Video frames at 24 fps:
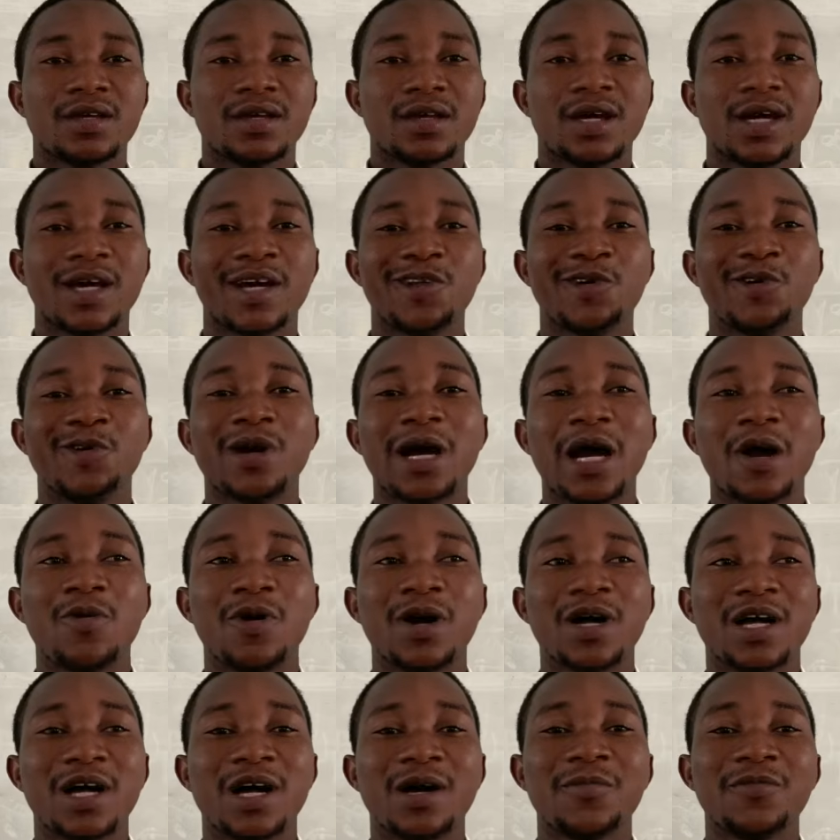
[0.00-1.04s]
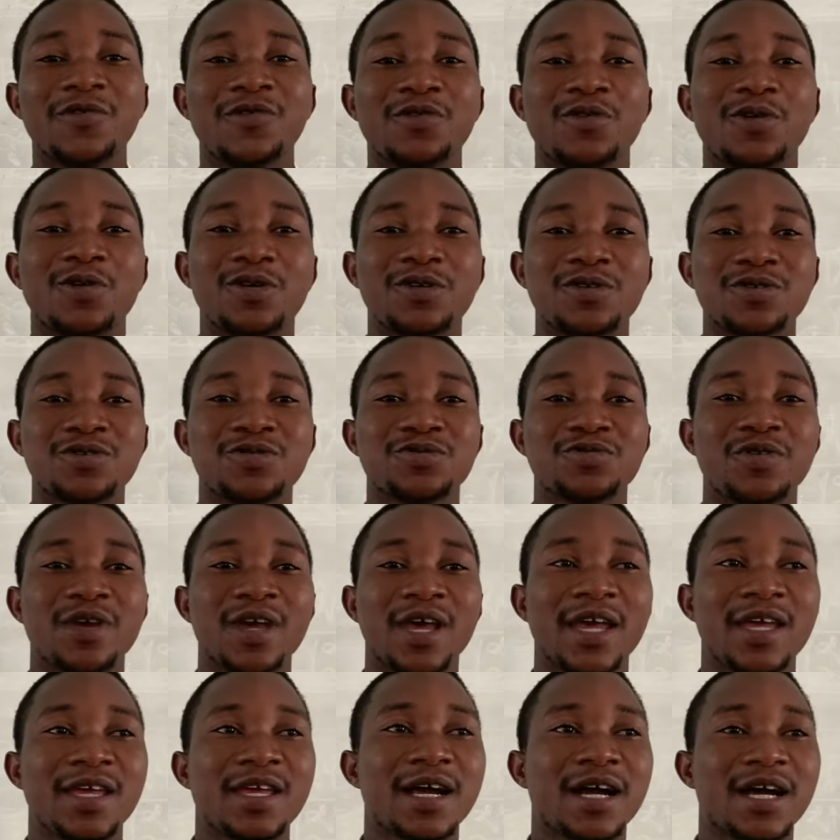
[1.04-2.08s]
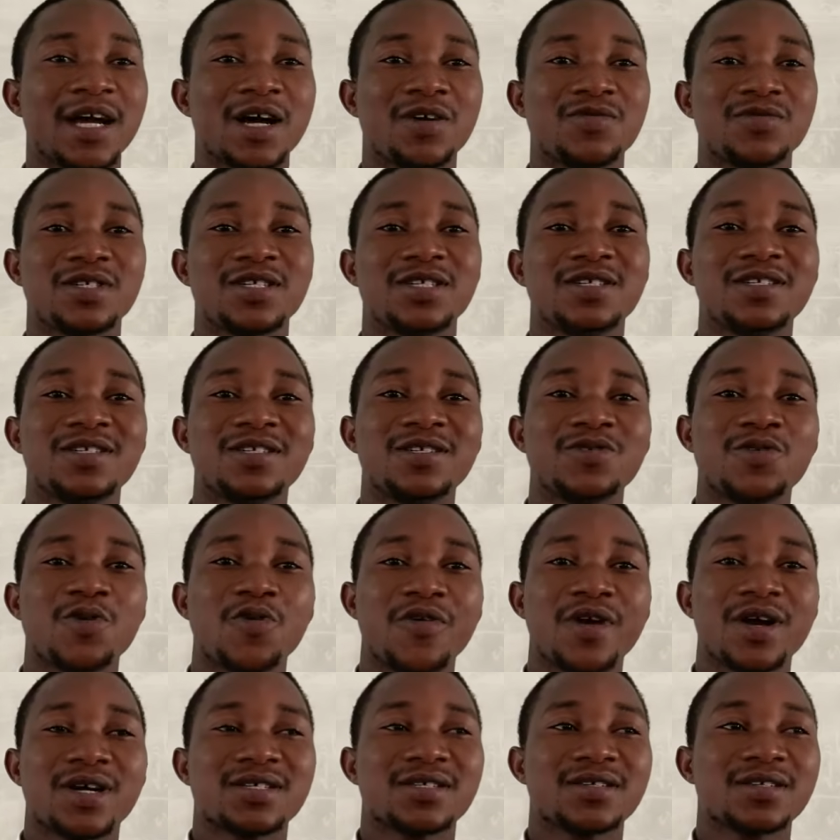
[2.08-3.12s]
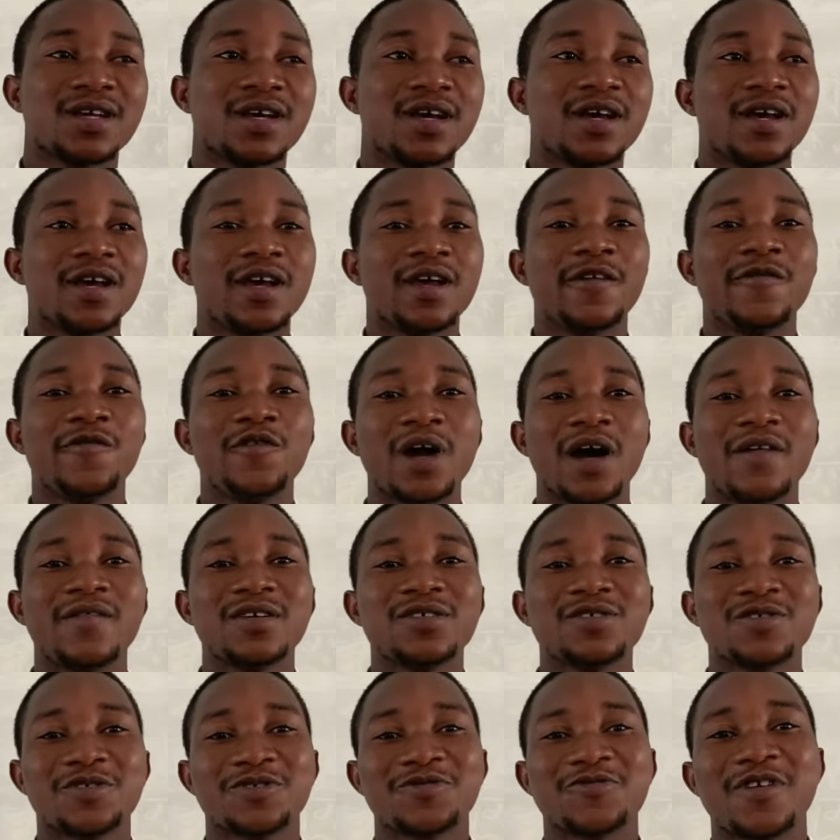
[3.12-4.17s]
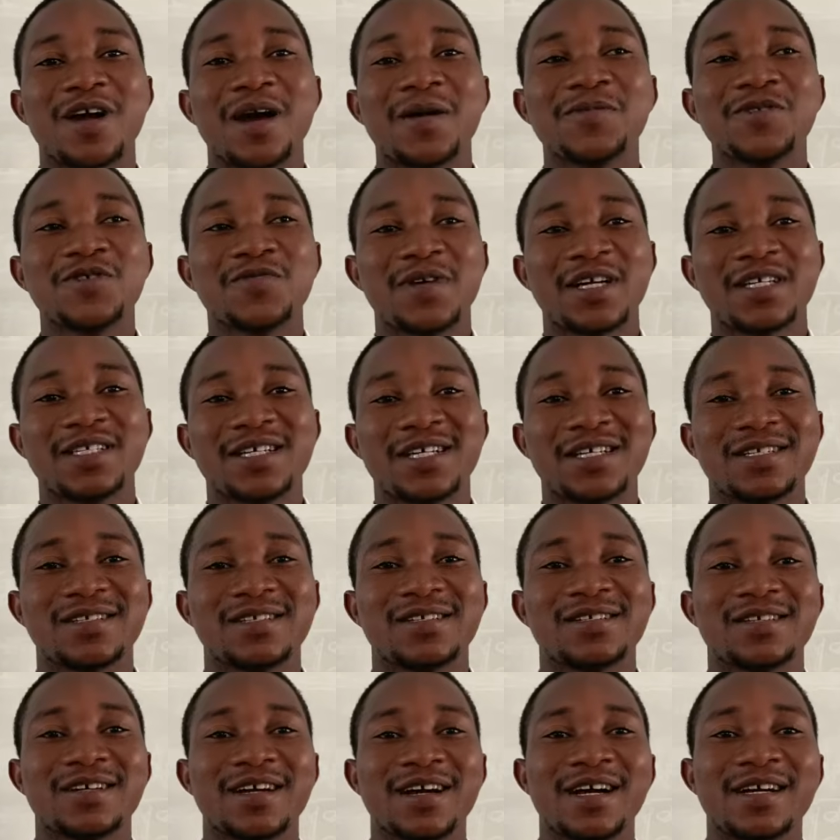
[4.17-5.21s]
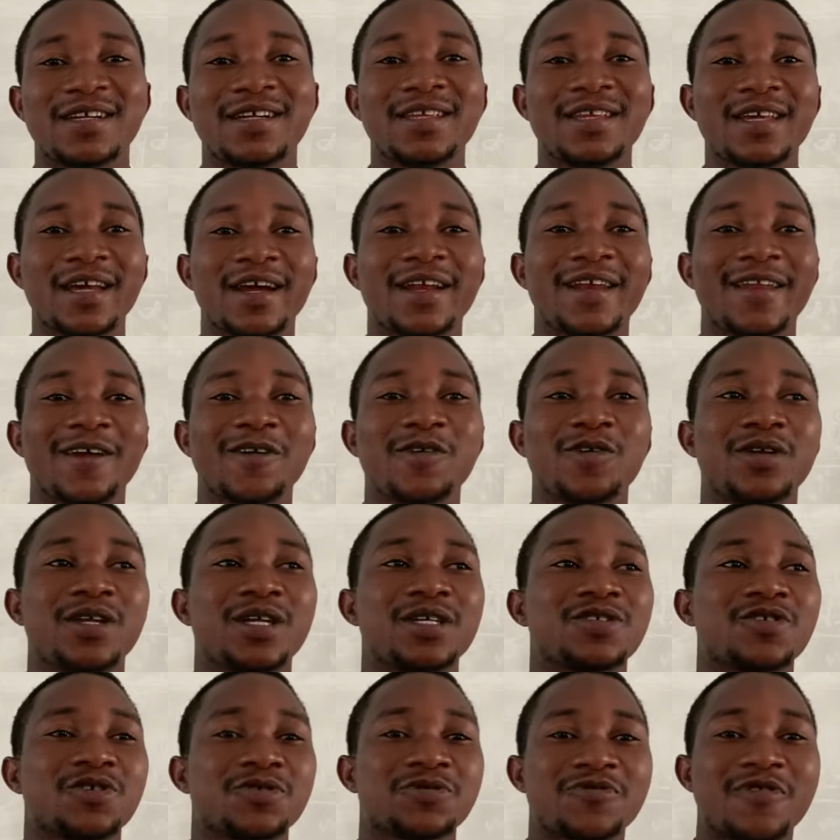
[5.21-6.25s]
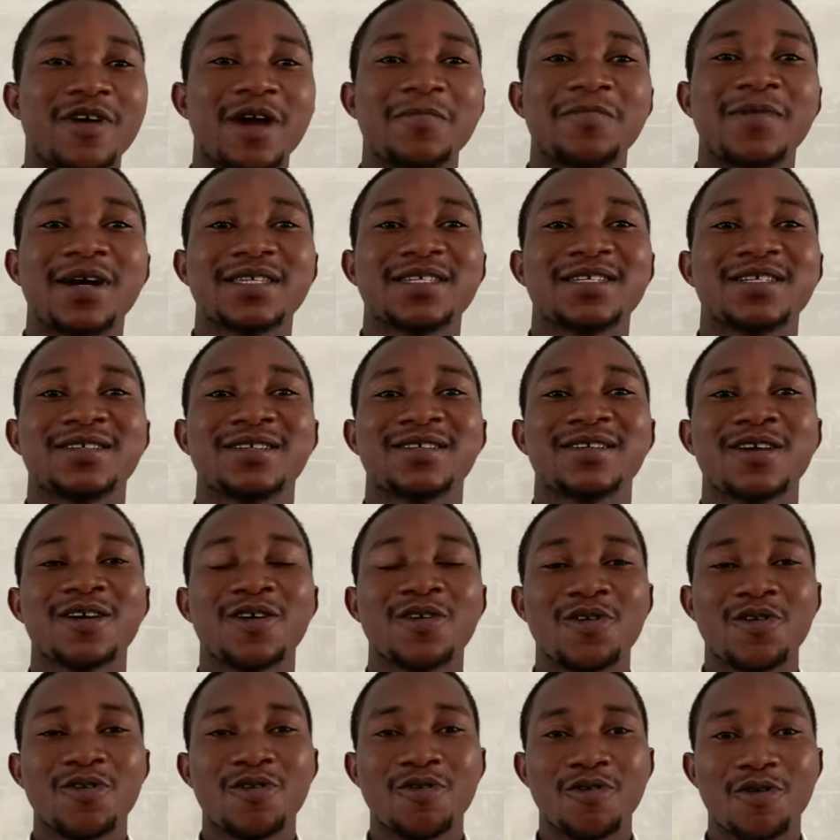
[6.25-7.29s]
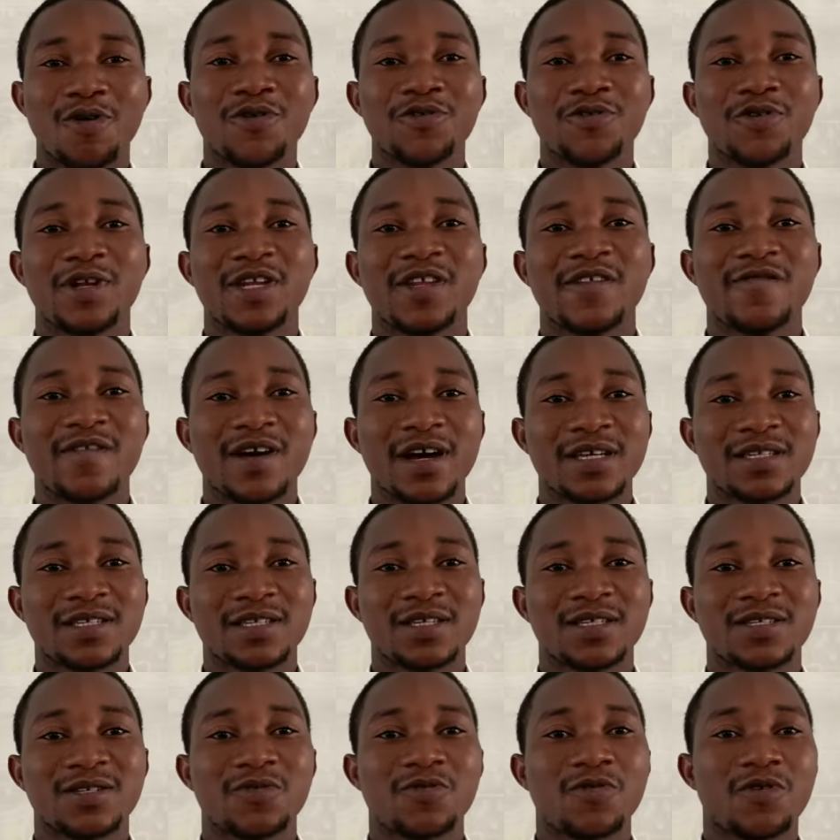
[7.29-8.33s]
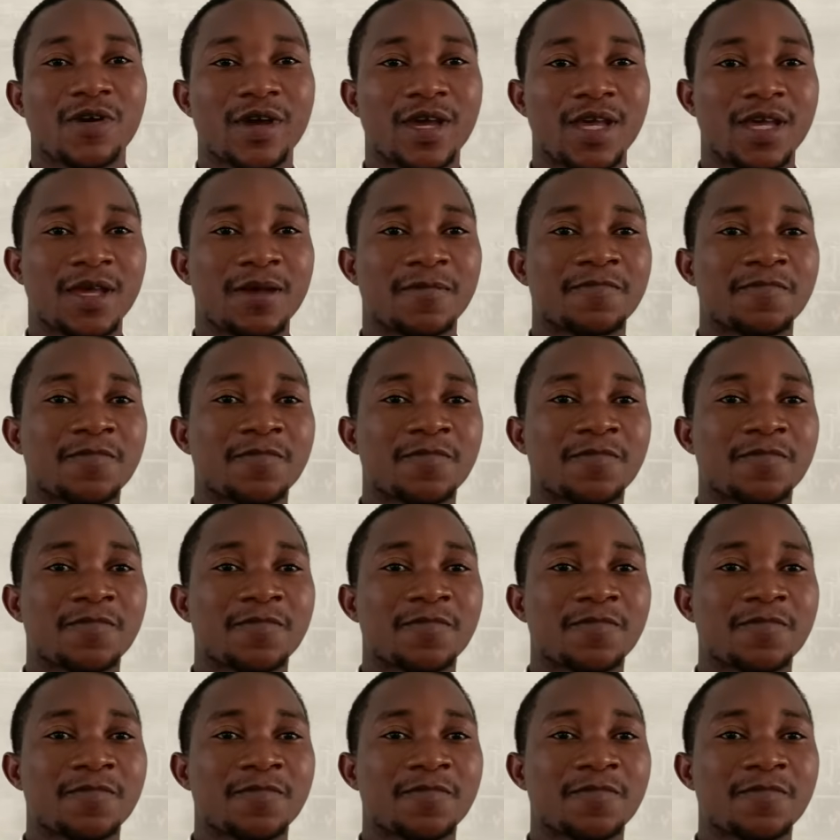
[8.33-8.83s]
Hello, I welcome you all to AE Accounting Tutorials. If you haven't subscribed to my channel, kindly click on the subscribe button on your devices, okay?